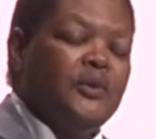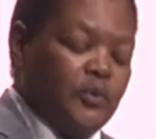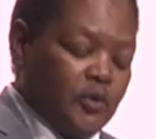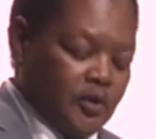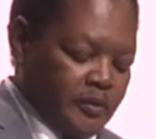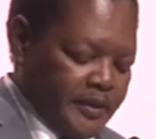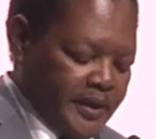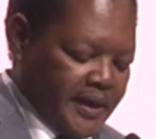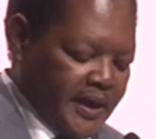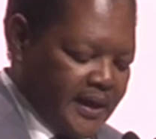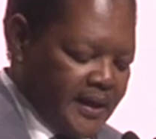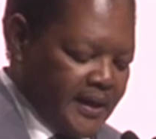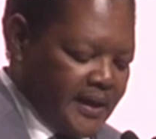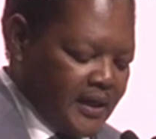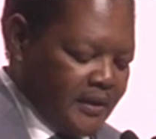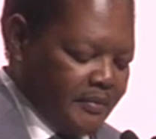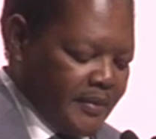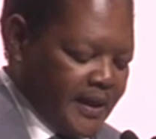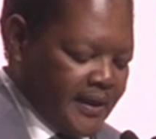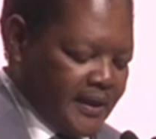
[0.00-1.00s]
will be
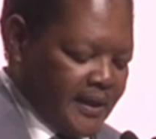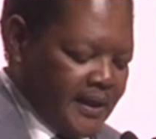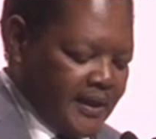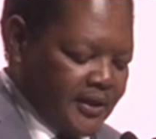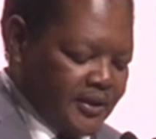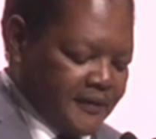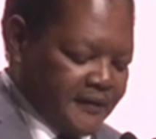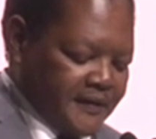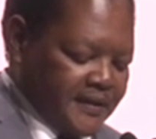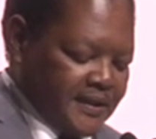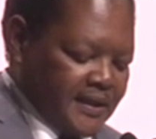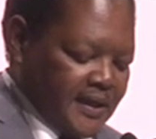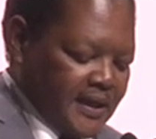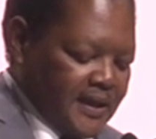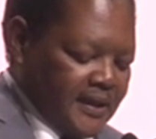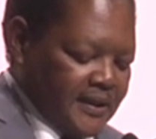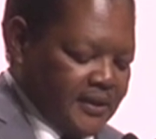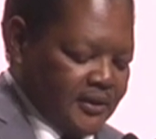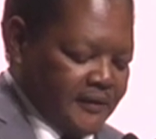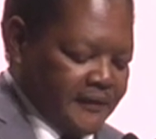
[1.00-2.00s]
rendered by the heads of
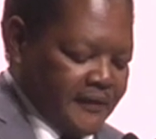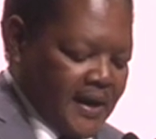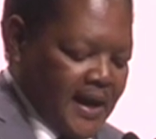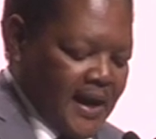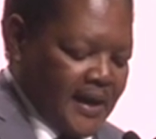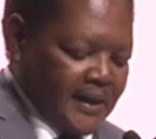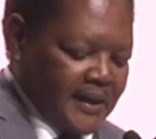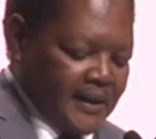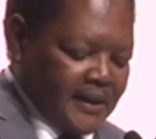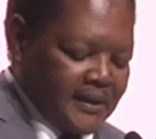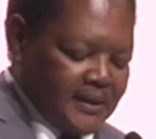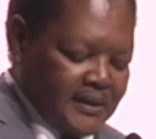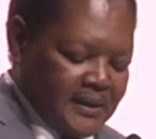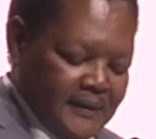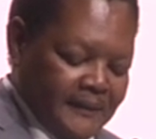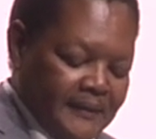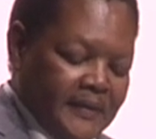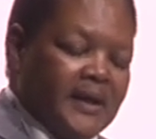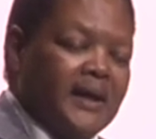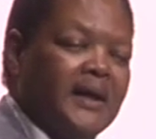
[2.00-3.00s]
states of
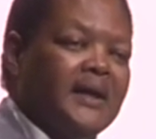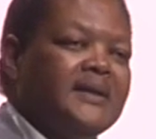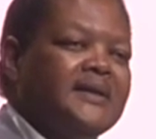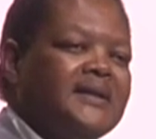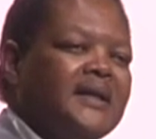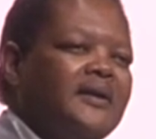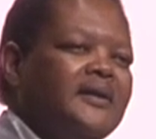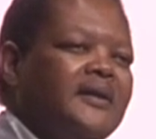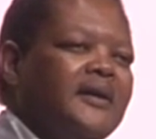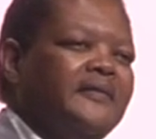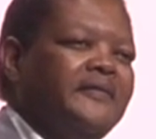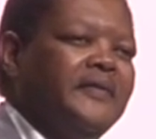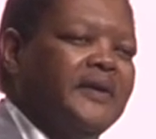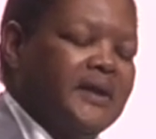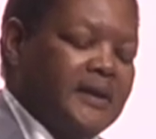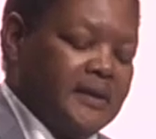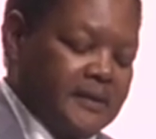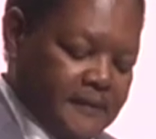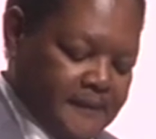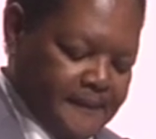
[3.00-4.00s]
Ghana and South
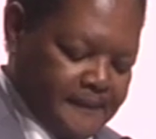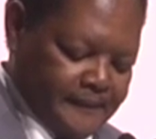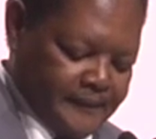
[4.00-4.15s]
Africa.